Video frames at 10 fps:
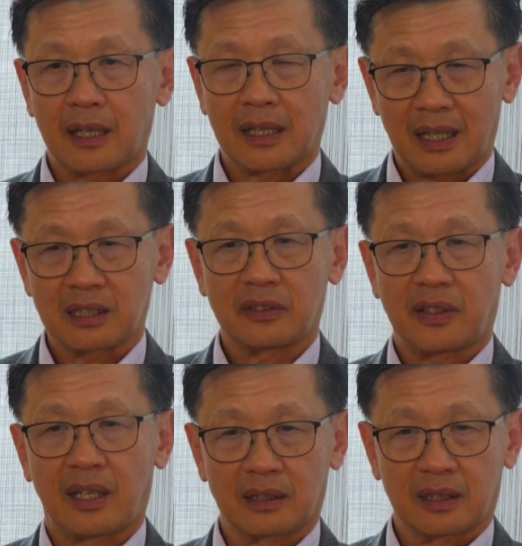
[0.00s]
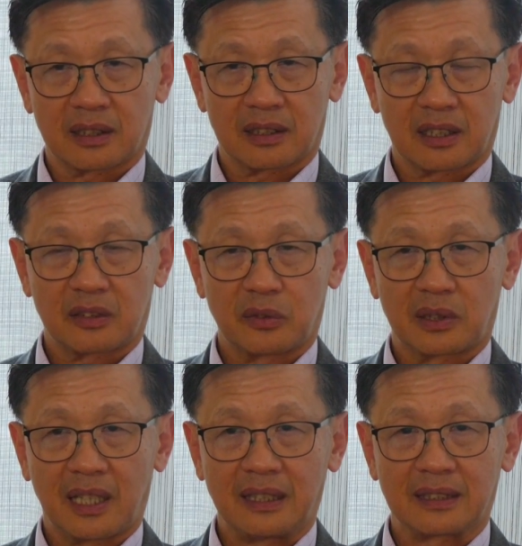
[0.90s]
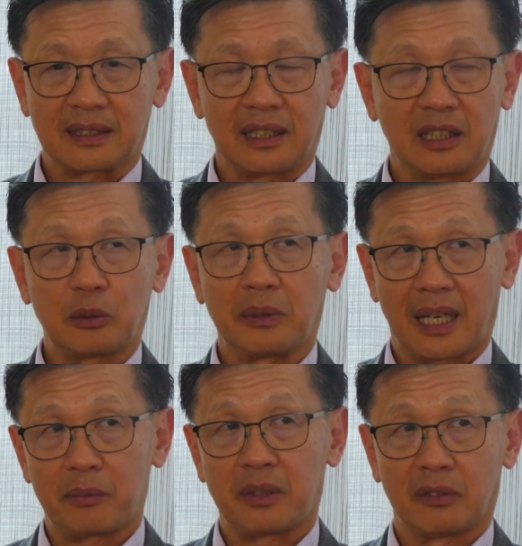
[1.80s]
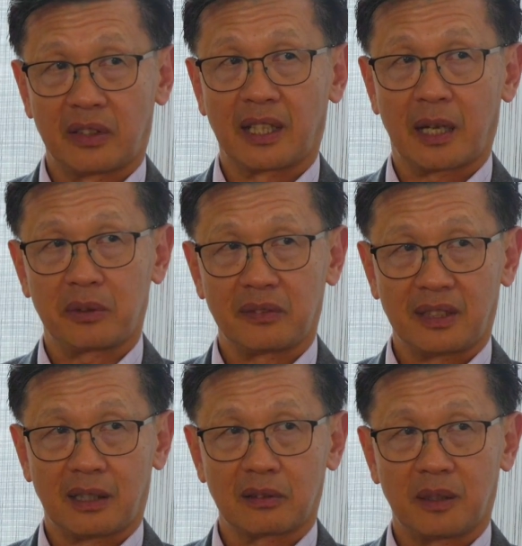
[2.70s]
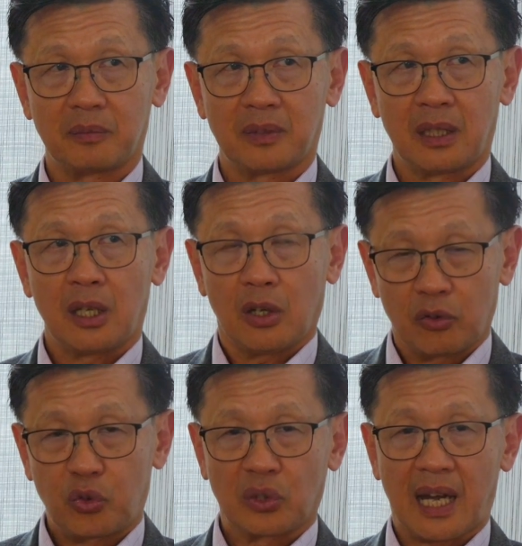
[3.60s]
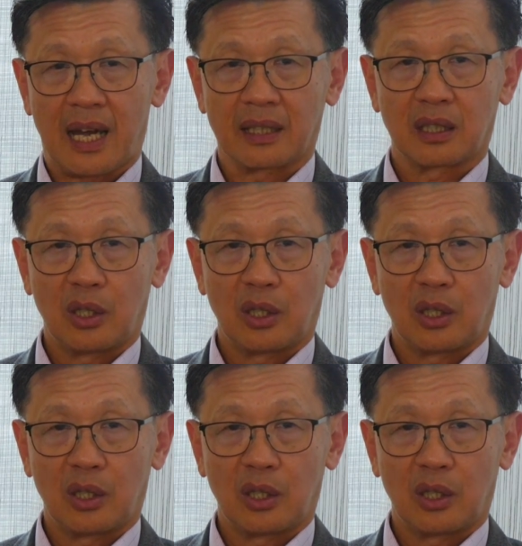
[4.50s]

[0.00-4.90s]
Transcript: classified as a successful case, they need to be happy or very happy with the outcome. And for that,